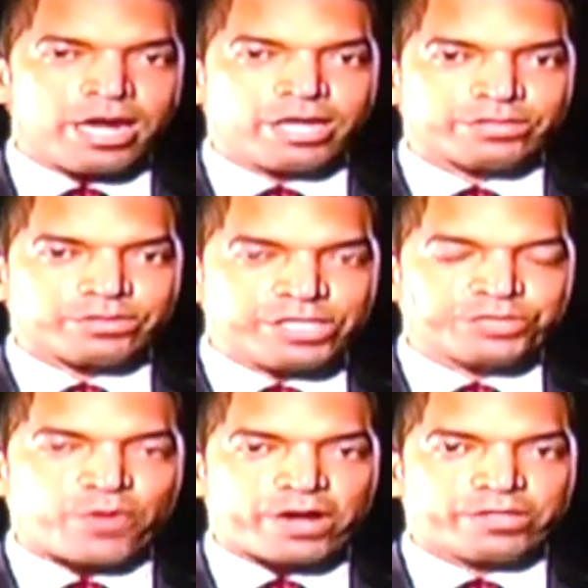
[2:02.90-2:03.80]
Now,
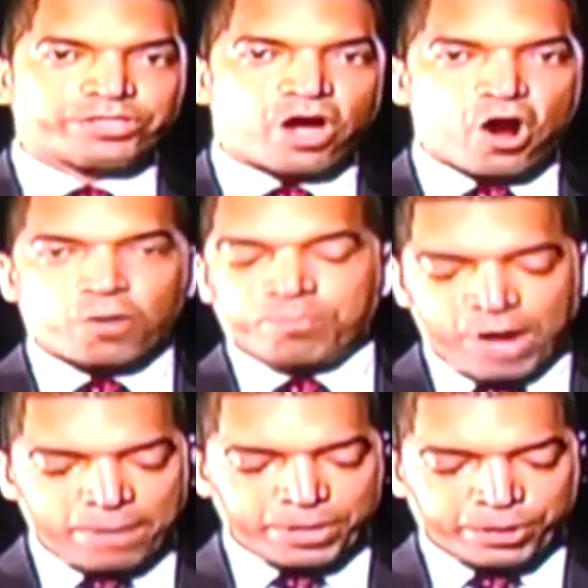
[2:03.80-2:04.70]
these records are
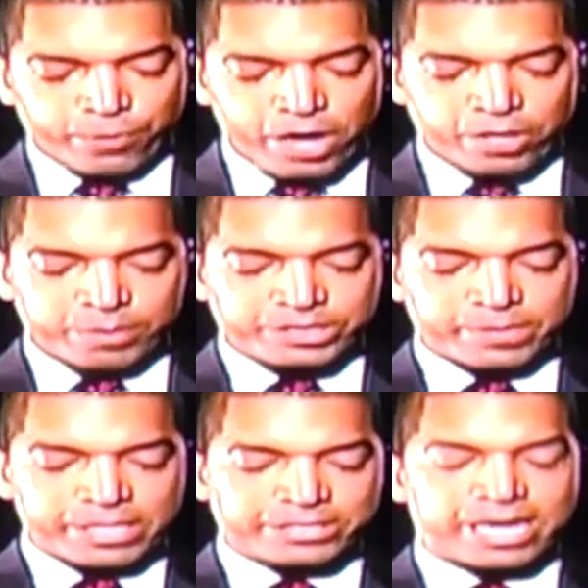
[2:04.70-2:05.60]
public record, but
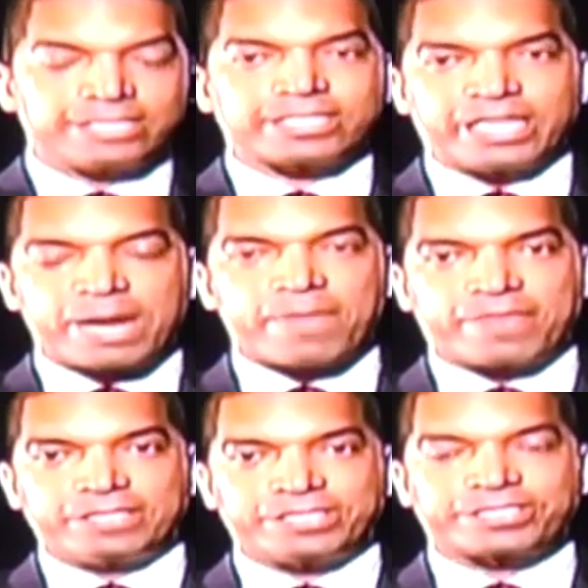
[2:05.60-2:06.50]
some of these sites claim
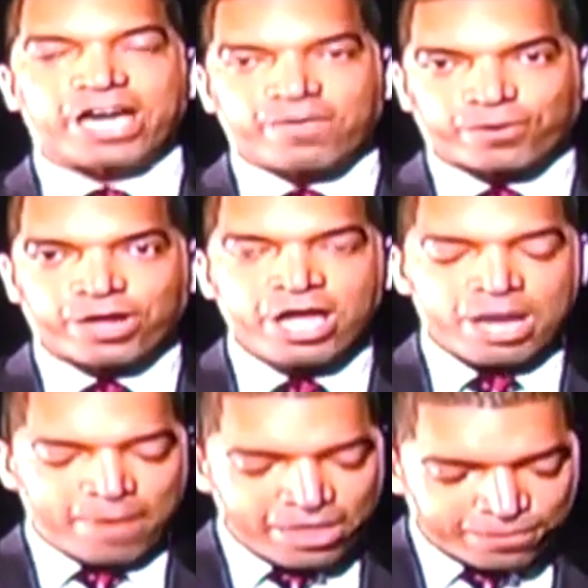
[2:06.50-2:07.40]
that this is covered
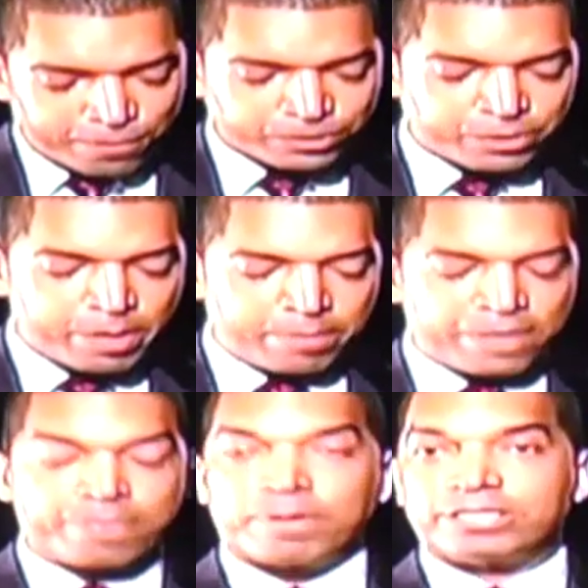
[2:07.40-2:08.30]
by the First
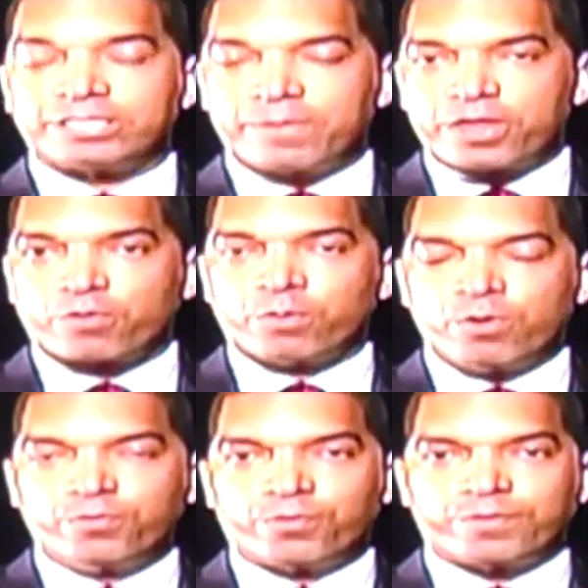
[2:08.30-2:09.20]
Amendment, but some of their
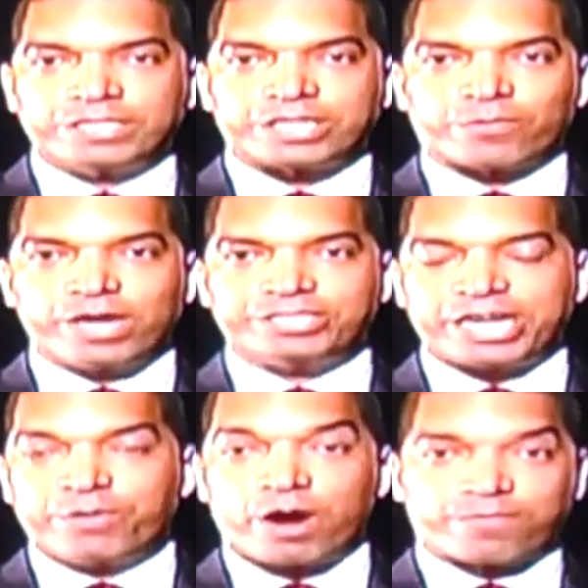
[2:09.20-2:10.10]
removal fees can
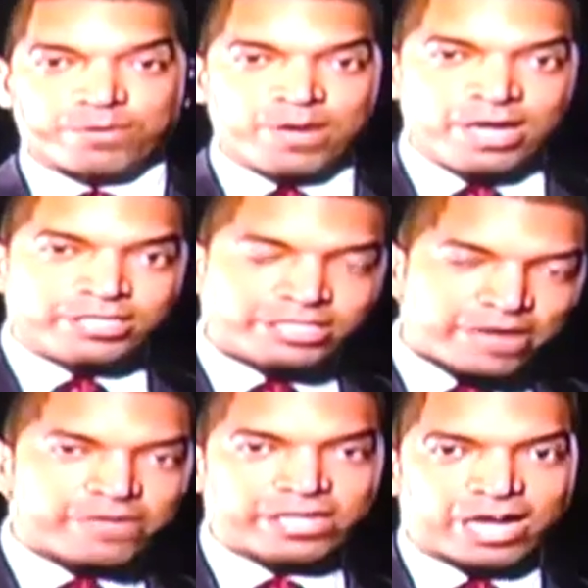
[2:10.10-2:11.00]
range anywhere from
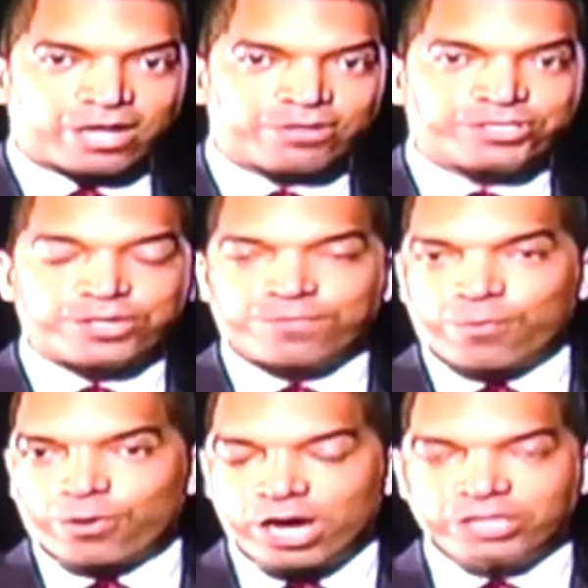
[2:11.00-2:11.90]
$70 to
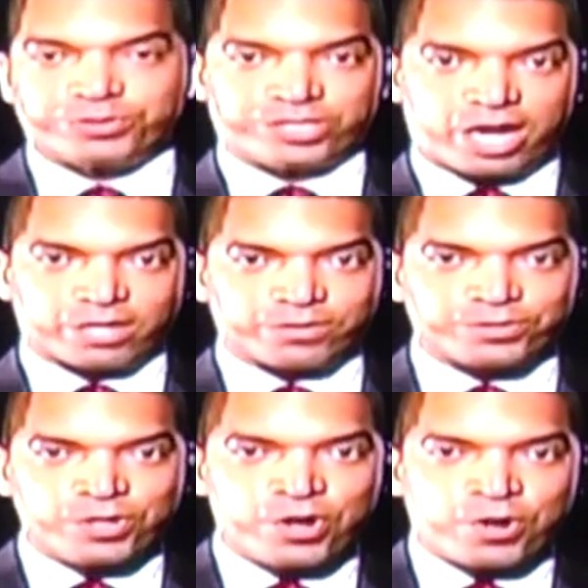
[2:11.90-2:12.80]
$400.
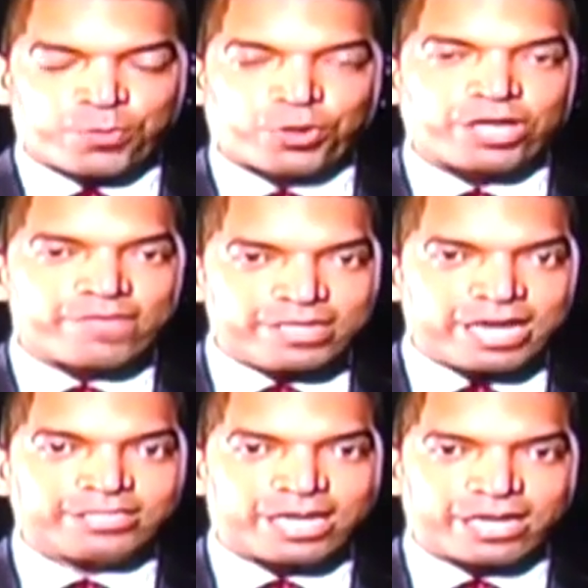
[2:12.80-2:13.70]
Reporting live in
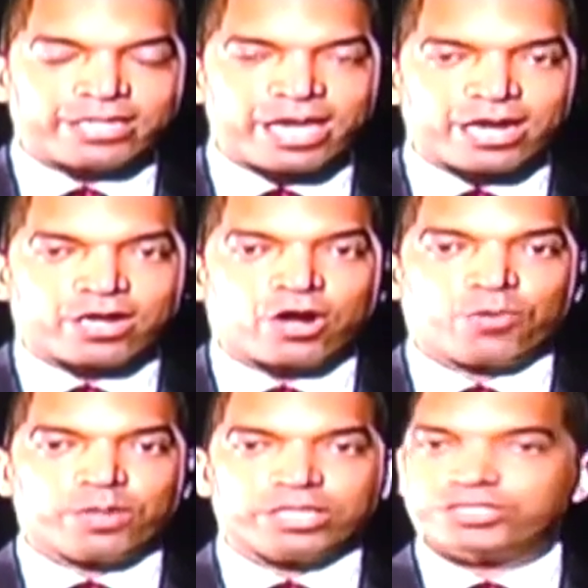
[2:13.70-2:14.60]
downtown Atlanta,
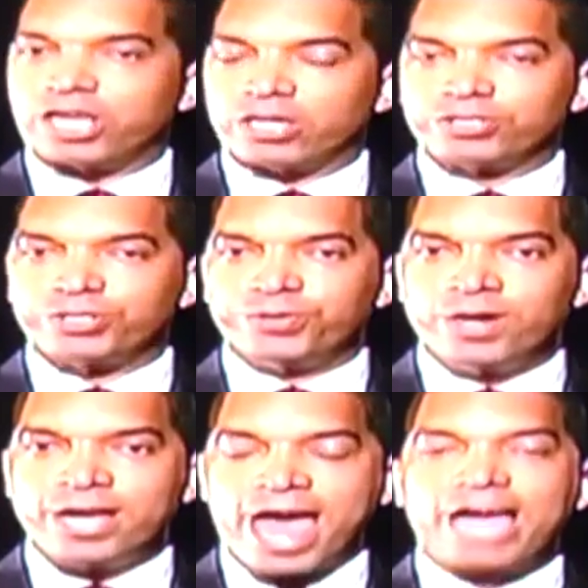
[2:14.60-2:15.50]
Carl Willis, Channel 2,
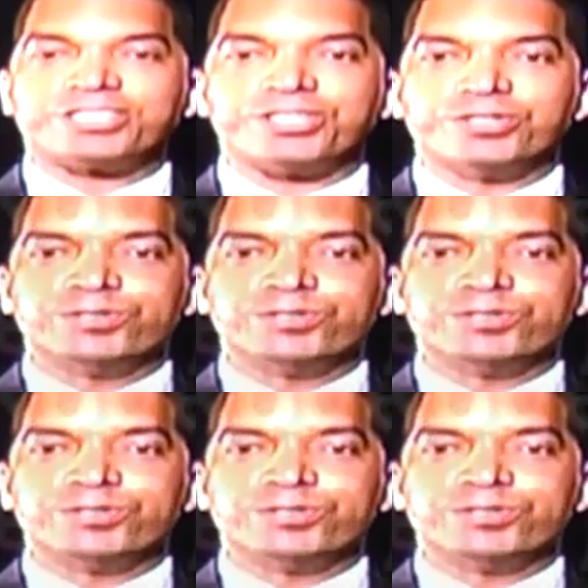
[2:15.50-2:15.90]
Action